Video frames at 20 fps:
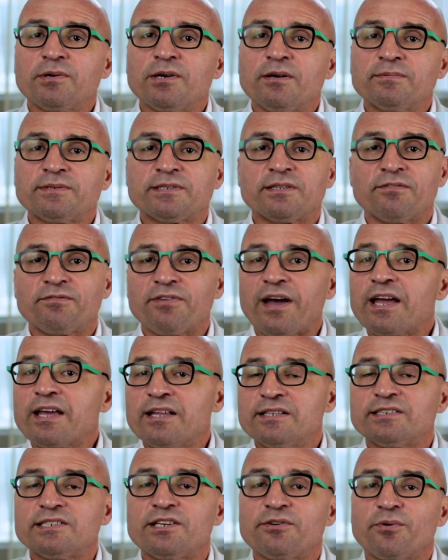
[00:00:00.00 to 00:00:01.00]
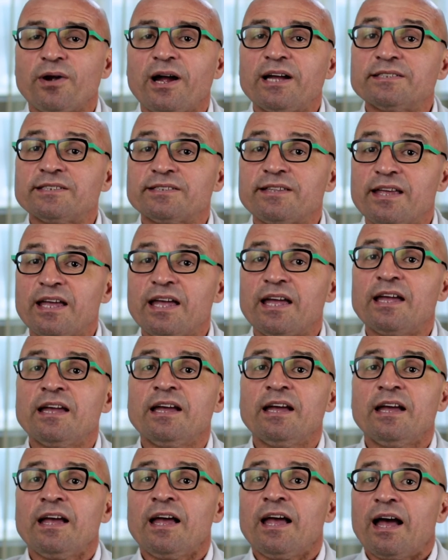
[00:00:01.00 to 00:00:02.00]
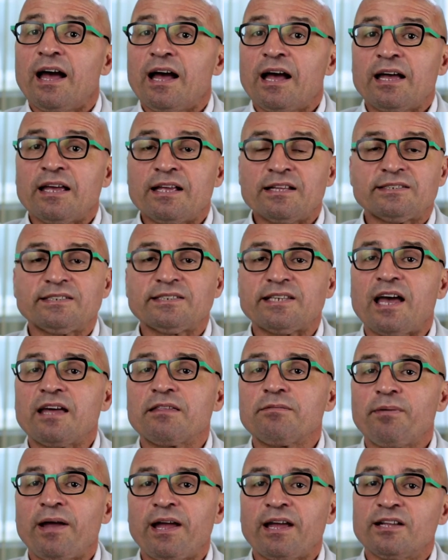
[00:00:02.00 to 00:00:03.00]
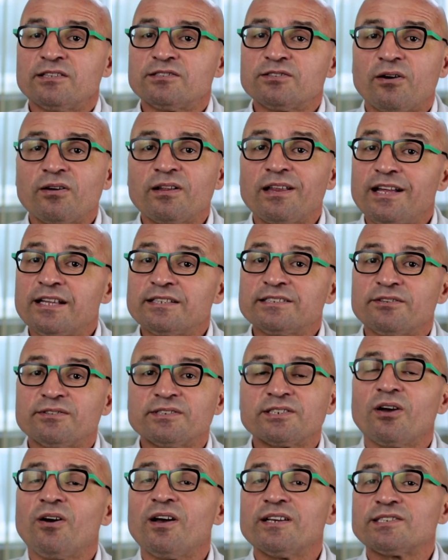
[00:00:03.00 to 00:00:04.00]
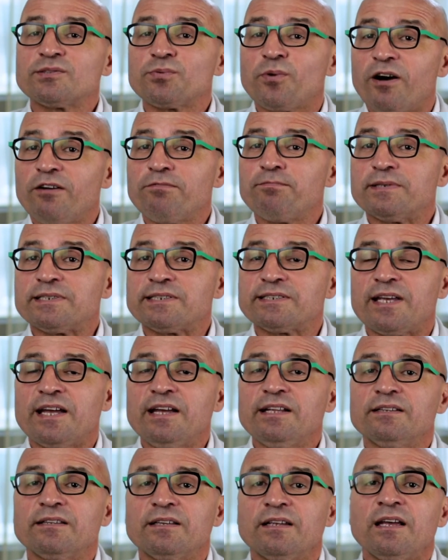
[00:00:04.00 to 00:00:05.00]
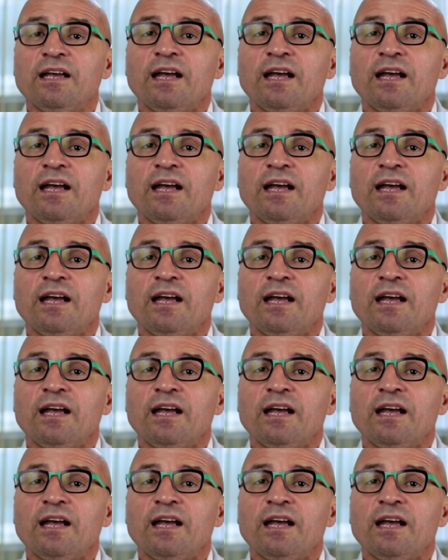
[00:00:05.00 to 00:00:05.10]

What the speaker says: The vacancy rates there in South Bank and Docklands are as high as 12%.